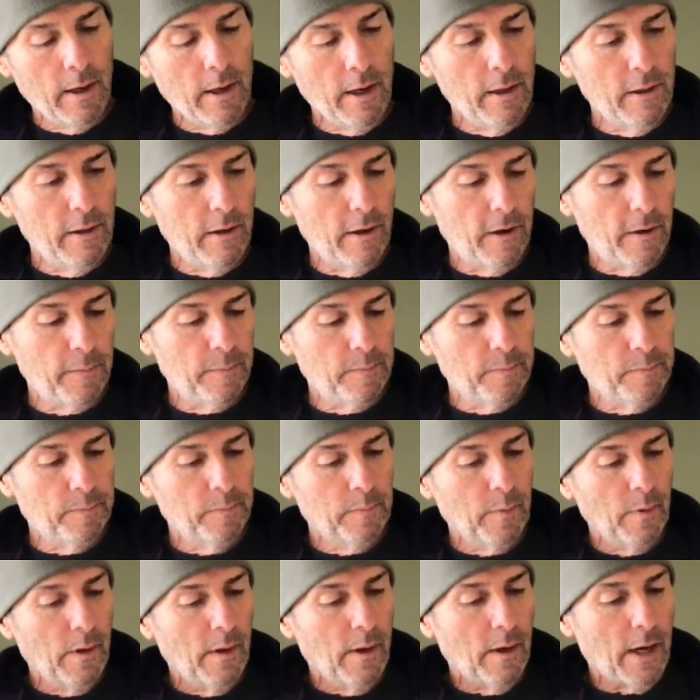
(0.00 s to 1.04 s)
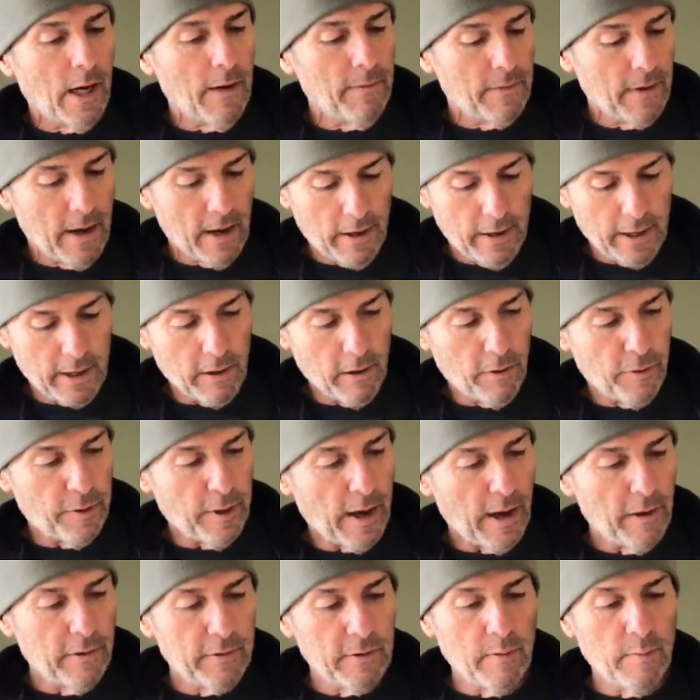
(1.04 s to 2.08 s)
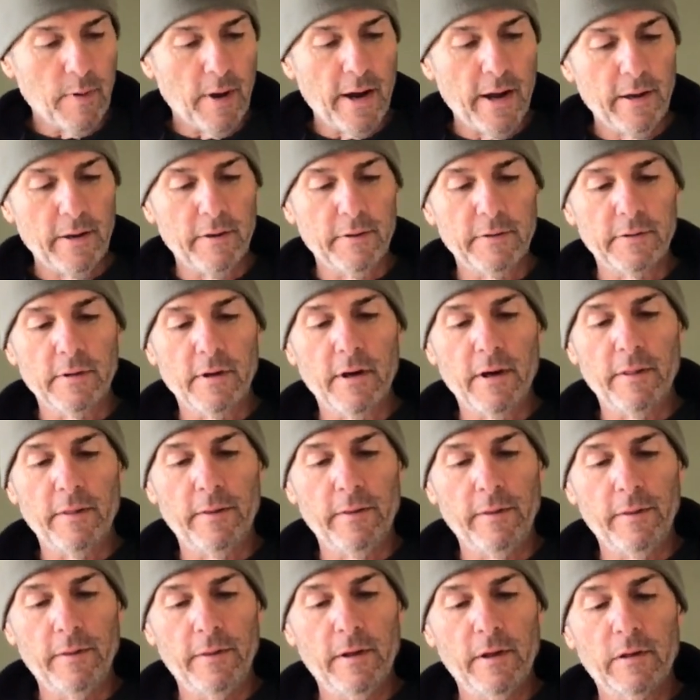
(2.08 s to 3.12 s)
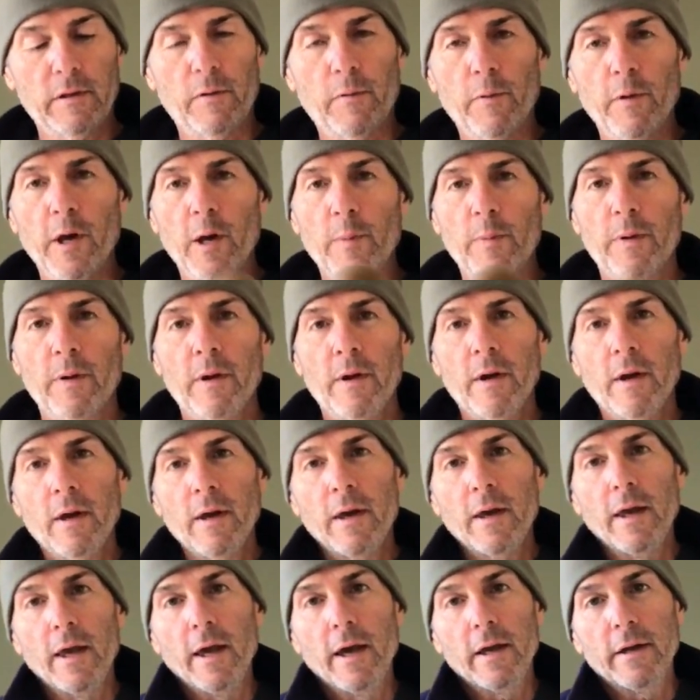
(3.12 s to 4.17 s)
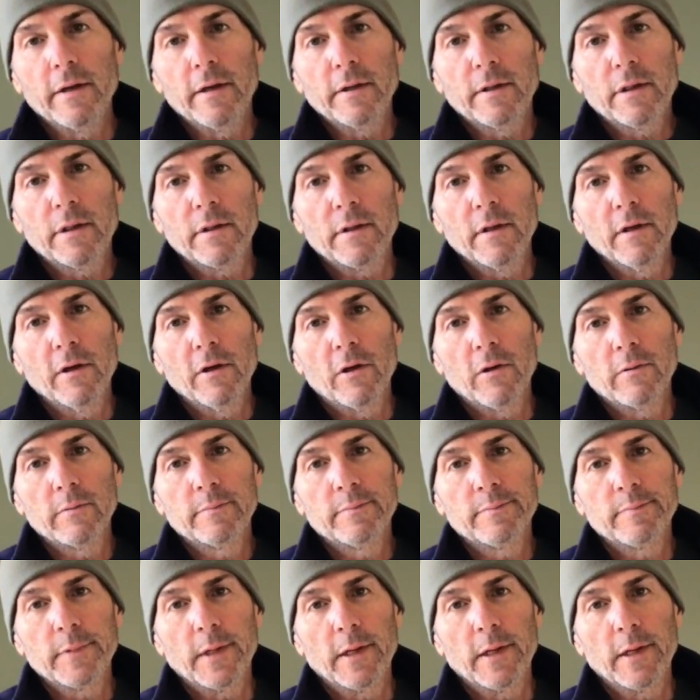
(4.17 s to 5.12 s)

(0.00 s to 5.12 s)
in there. I've got like 1,000 miles on this grip, and it's still,